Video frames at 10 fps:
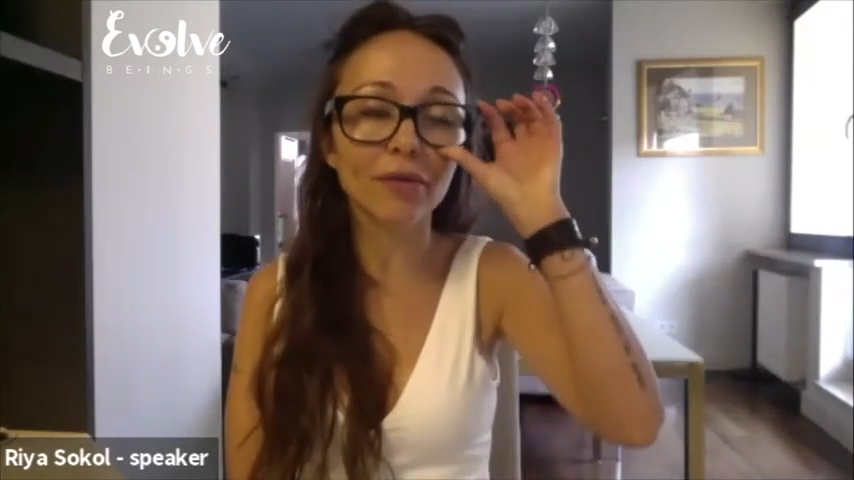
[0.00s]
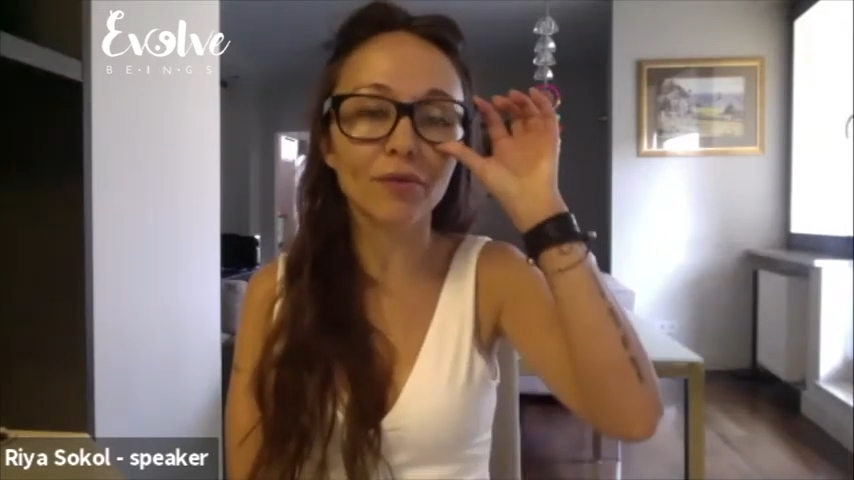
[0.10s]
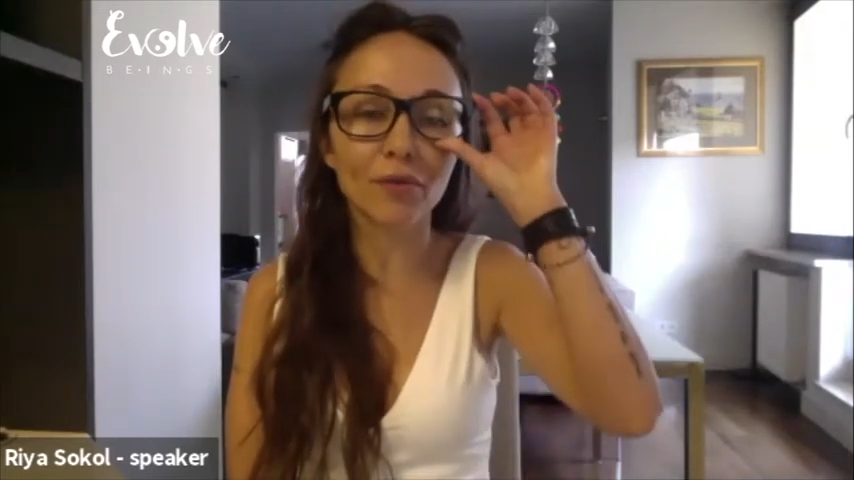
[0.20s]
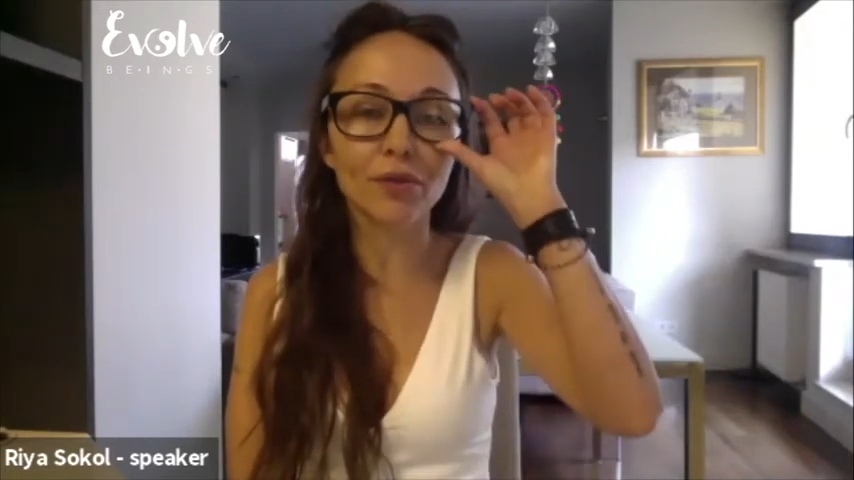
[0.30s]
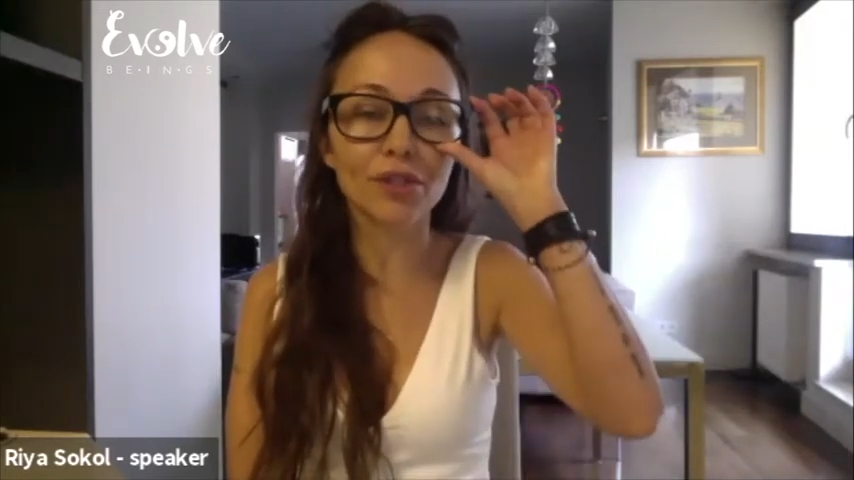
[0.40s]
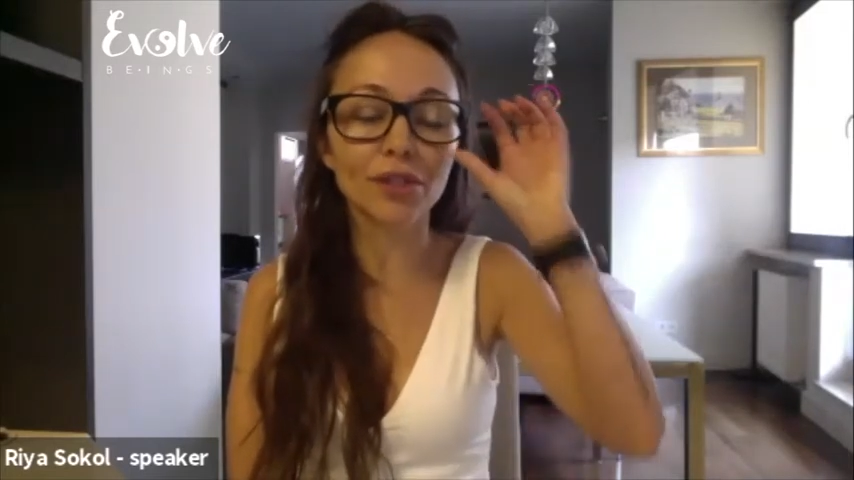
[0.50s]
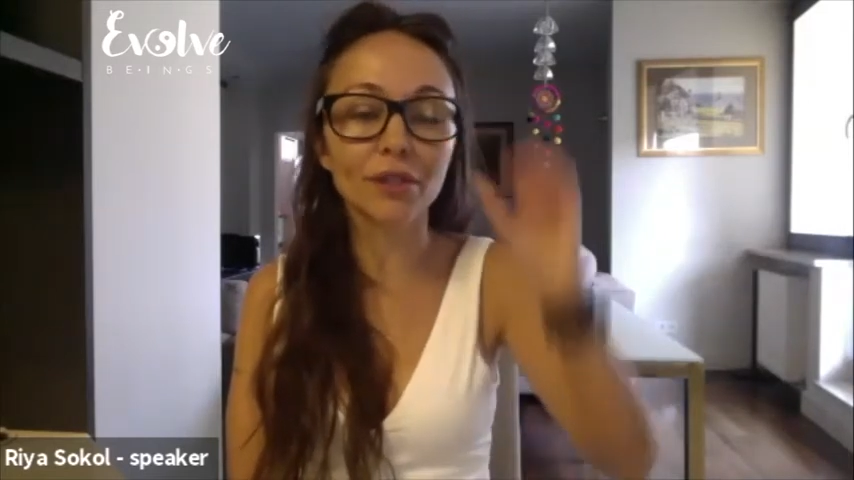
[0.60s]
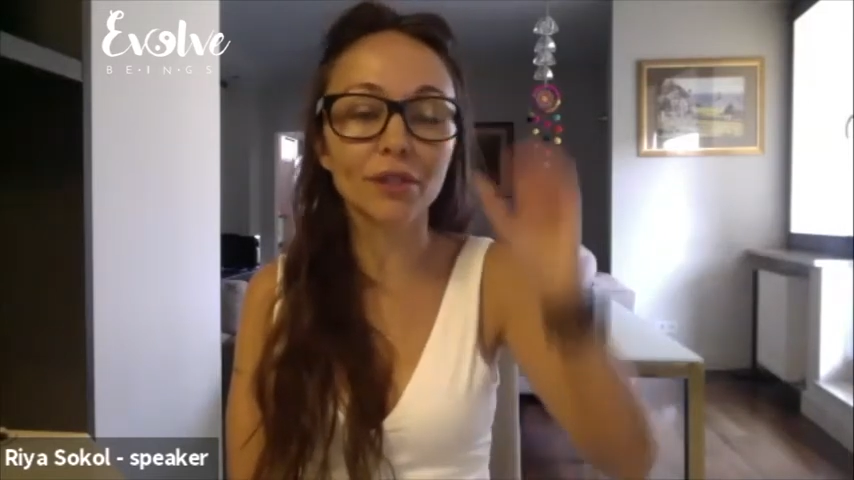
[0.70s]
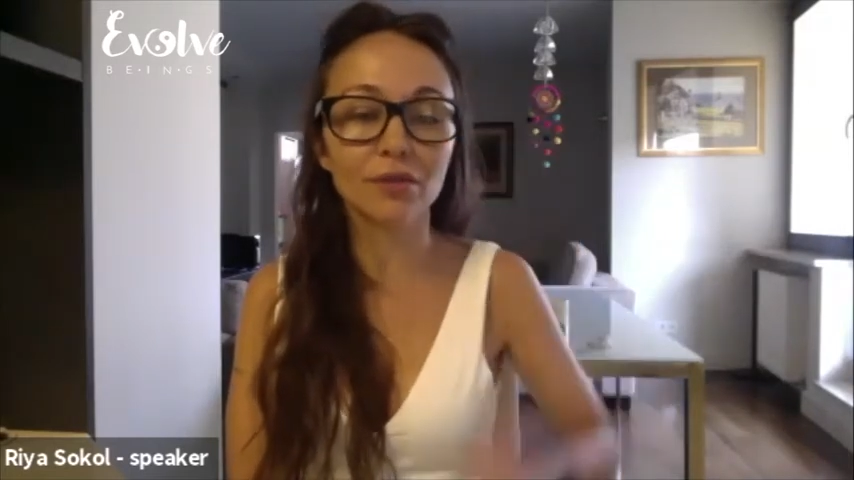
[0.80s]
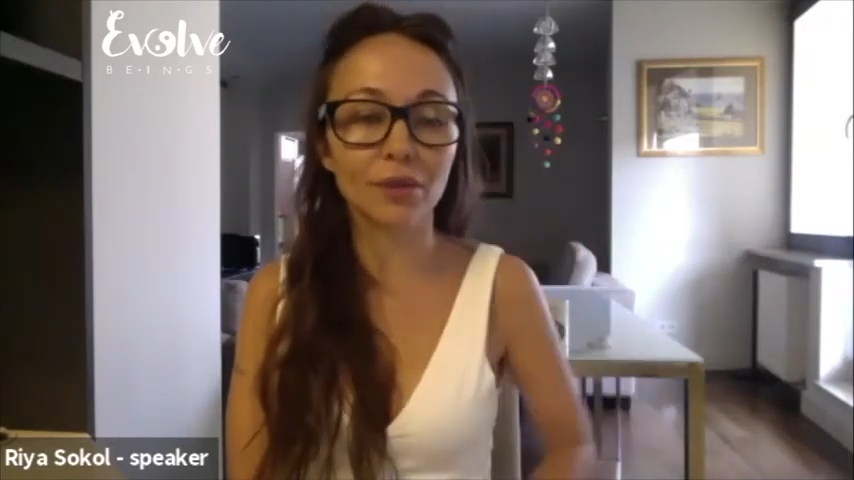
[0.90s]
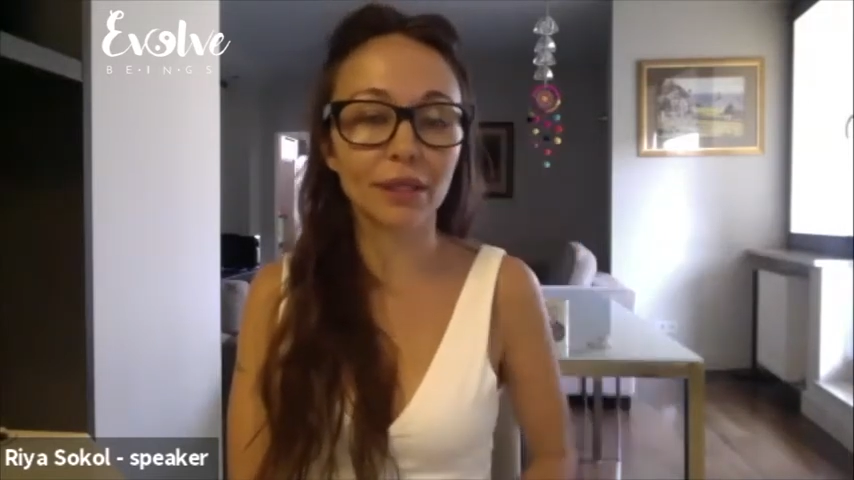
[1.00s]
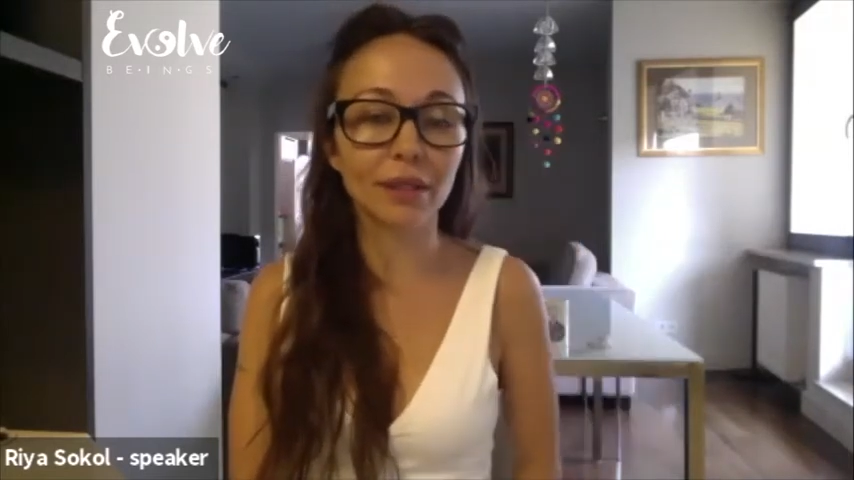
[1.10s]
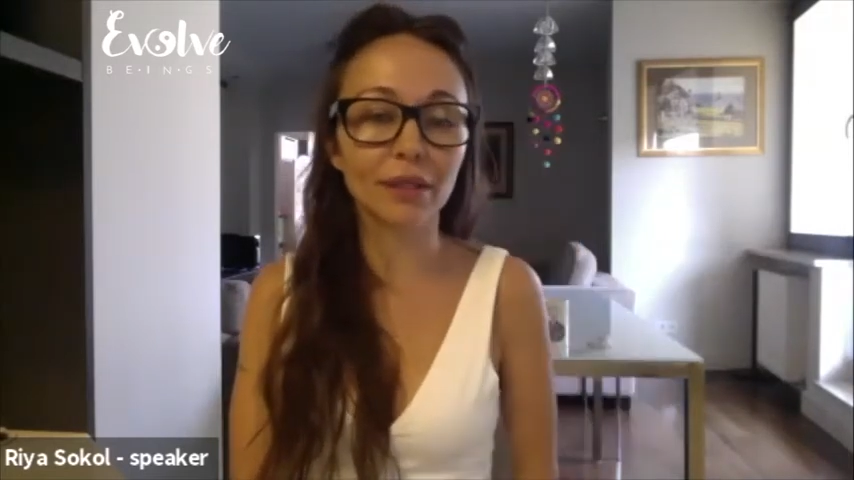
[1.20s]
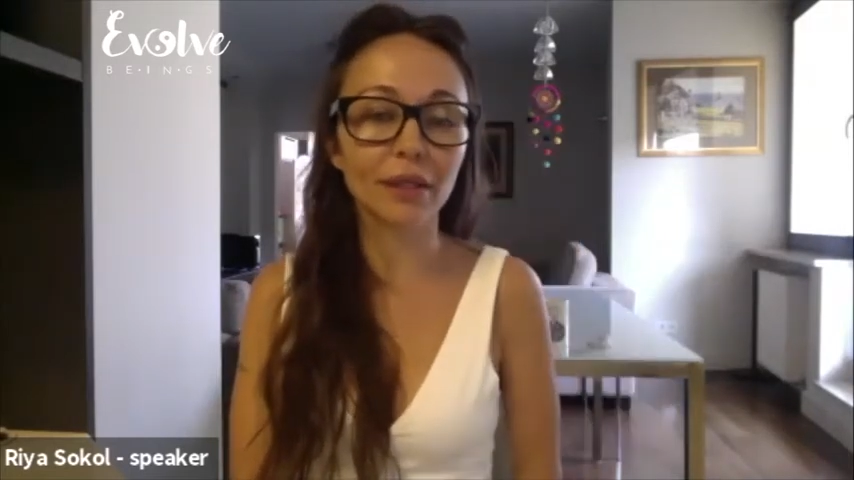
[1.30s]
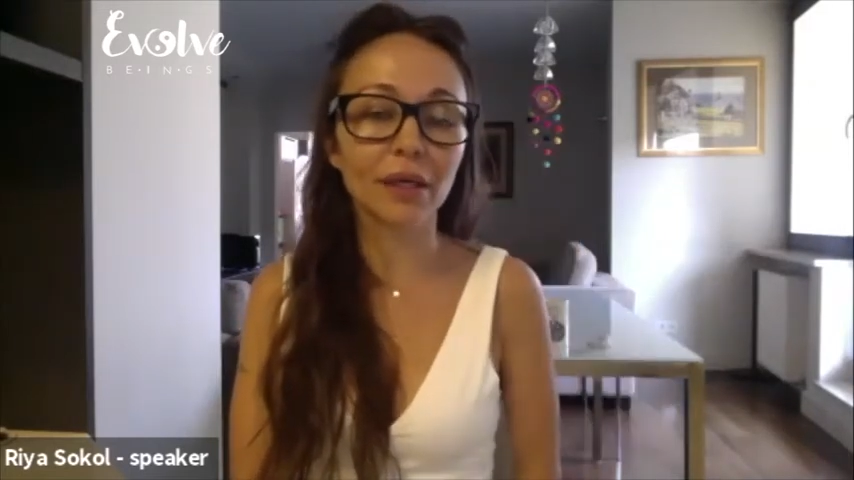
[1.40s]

for children,